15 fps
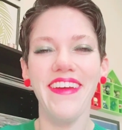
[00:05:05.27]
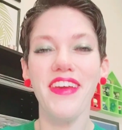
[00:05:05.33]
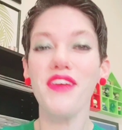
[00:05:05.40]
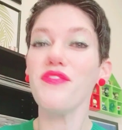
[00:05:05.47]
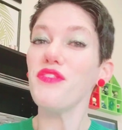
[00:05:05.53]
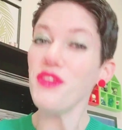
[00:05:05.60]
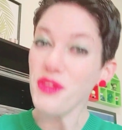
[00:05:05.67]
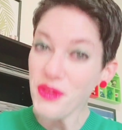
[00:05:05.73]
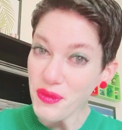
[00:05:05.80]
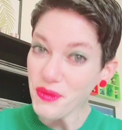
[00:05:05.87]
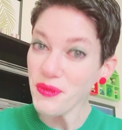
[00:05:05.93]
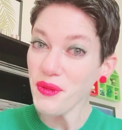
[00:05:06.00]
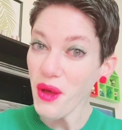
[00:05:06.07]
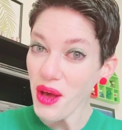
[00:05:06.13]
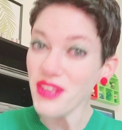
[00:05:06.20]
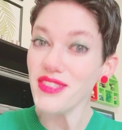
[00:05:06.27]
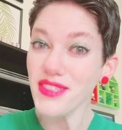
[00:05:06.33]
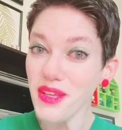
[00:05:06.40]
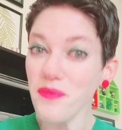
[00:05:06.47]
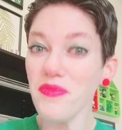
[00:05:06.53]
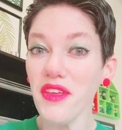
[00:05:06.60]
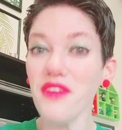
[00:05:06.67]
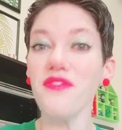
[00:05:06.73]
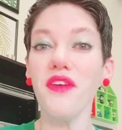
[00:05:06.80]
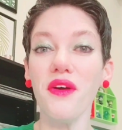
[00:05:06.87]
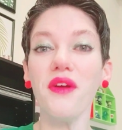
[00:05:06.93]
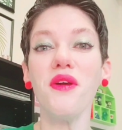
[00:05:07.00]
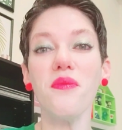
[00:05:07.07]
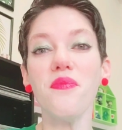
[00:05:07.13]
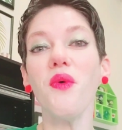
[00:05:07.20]
If you lost something
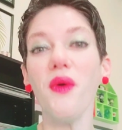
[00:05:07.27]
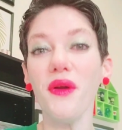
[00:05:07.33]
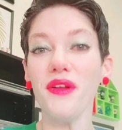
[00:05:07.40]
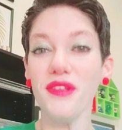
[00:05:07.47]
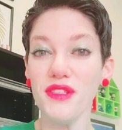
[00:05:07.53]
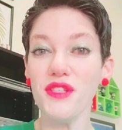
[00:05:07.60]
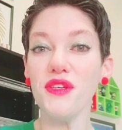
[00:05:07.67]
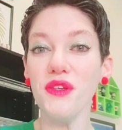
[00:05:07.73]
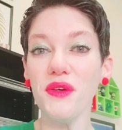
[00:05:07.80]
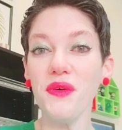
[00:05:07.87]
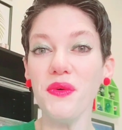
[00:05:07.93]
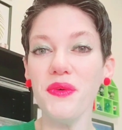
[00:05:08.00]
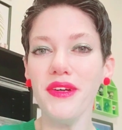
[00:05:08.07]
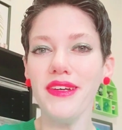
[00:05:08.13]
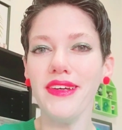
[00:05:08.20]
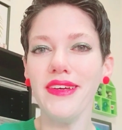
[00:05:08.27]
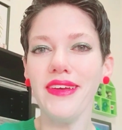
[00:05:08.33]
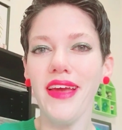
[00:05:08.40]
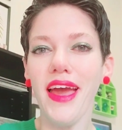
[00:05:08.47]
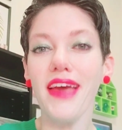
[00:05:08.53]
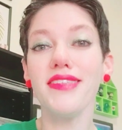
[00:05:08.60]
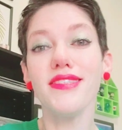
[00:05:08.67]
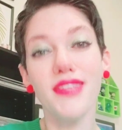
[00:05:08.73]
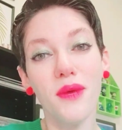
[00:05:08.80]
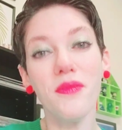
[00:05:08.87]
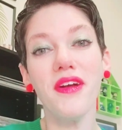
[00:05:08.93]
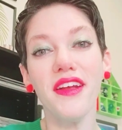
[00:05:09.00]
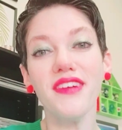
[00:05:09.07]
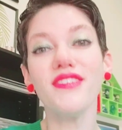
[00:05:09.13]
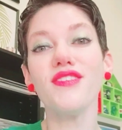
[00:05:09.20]
very important to you and
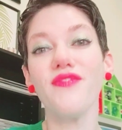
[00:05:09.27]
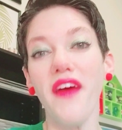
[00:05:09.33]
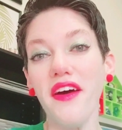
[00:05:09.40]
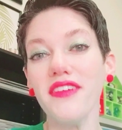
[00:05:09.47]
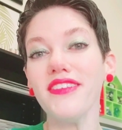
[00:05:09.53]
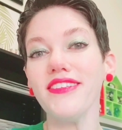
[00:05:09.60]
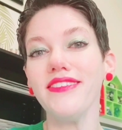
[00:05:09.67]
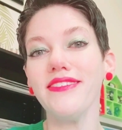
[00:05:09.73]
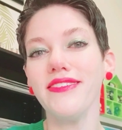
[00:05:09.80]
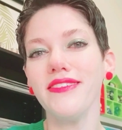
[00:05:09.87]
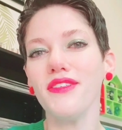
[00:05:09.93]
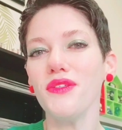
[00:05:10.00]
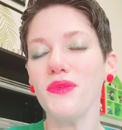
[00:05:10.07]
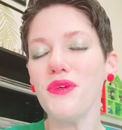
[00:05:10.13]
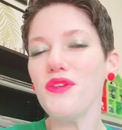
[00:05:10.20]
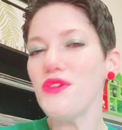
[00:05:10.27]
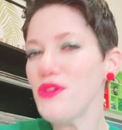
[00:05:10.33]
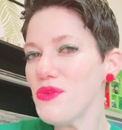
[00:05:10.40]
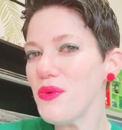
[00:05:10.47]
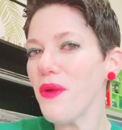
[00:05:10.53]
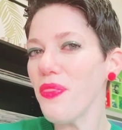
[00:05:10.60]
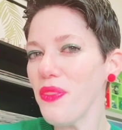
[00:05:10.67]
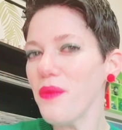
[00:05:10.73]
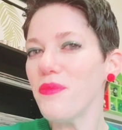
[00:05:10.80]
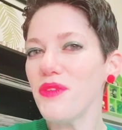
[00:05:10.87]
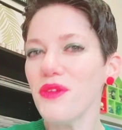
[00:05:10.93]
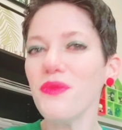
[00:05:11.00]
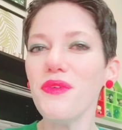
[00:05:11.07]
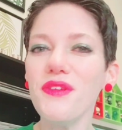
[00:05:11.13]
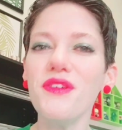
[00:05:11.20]
someone else found it, would you want them
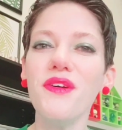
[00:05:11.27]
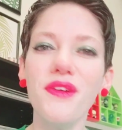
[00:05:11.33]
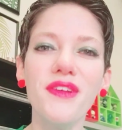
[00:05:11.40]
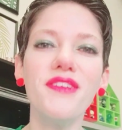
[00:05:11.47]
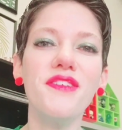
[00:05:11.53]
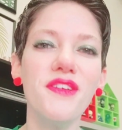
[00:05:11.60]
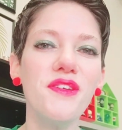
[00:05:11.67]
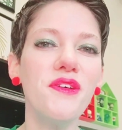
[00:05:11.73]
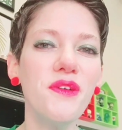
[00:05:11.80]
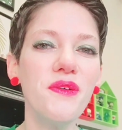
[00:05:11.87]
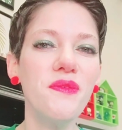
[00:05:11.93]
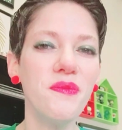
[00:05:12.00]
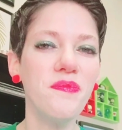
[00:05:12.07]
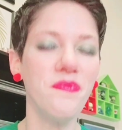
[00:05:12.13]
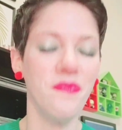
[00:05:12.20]
to return it to you?